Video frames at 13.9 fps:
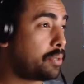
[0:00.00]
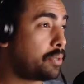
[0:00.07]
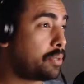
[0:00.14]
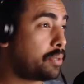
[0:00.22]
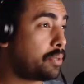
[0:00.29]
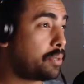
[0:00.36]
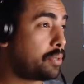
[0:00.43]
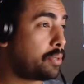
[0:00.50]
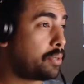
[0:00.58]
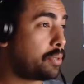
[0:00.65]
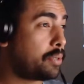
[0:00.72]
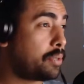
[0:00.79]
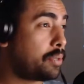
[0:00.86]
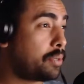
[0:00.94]
I'm not a
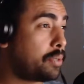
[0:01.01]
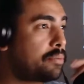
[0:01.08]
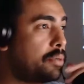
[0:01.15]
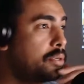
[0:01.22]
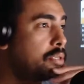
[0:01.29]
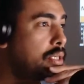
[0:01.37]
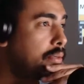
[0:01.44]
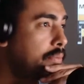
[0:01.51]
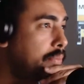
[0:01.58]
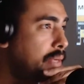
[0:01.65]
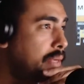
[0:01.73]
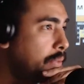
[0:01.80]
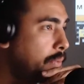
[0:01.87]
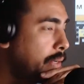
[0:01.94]
big fan of this poster,
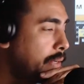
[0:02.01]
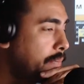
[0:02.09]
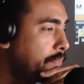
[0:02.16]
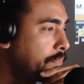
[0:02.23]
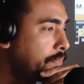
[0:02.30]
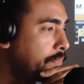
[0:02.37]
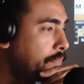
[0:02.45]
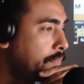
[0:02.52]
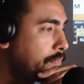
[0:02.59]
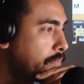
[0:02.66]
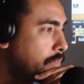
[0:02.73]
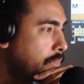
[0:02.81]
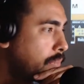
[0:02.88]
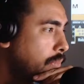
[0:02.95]
by the way.
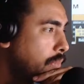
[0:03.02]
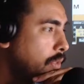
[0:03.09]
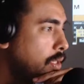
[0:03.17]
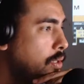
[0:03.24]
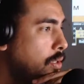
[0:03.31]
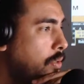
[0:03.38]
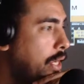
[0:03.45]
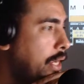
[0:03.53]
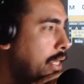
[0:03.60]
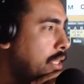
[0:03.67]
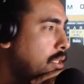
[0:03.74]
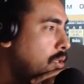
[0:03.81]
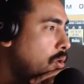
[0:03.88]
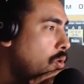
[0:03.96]
Okay,
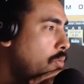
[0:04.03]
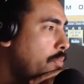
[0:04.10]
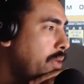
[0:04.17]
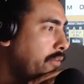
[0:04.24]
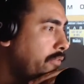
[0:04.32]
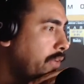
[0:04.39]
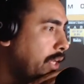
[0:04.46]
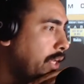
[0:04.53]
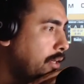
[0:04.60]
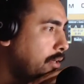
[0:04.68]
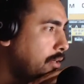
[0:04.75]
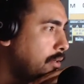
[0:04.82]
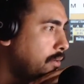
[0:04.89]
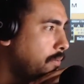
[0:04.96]
in the co-main event,
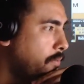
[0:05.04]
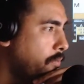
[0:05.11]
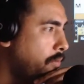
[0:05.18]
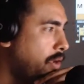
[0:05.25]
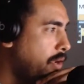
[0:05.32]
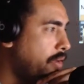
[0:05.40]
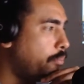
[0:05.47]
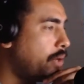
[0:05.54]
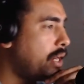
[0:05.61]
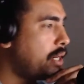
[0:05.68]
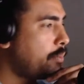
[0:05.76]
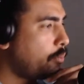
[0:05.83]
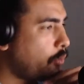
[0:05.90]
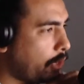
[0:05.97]
we have
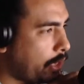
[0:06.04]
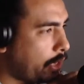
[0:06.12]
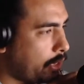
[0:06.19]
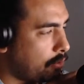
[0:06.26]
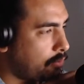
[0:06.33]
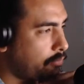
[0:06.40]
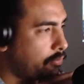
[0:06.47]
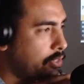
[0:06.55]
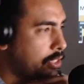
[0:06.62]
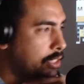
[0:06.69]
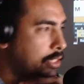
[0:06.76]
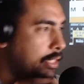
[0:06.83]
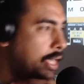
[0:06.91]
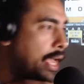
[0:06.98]
Brandon Moreno
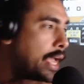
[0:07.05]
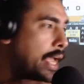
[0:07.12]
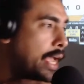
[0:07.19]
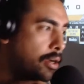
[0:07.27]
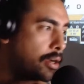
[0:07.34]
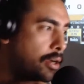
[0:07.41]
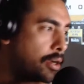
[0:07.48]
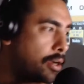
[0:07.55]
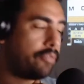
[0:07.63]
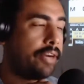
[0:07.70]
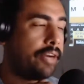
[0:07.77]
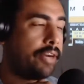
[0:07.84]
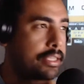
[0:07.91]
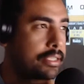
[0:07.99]
versus Kai
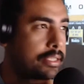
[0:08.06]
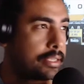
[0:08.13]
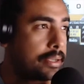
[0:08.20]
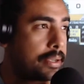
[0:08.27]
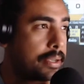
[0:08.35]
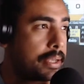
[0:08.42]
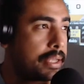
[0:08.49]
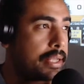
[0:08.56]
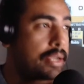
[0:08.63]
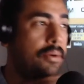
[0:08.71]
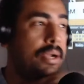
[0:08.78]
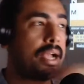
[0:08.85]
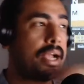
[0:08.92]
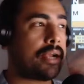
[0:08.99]
Kara-France.
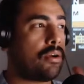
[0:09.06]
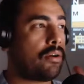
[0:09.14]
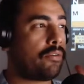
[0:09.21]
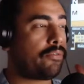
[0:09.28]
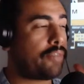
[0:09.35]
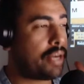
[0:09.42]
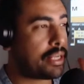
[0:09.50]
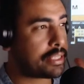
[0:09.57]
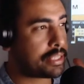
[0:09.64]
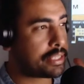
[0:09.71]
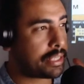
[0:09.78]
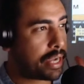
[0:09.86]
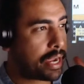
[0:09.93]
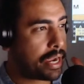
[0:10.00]
Now, Kai Kara-France is
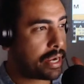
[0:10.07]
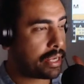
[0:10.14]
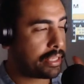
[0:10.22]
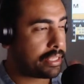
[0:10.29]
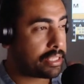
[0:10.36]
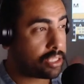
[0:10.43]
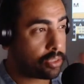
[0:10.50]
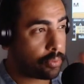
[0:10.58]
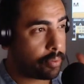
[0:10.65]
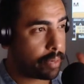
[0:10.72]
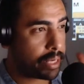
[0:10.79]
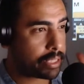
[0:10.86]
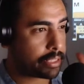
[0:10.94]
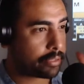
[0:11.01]
a guy, and this is a
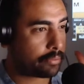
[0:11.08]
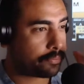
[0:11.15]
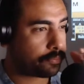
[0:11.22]
rematch.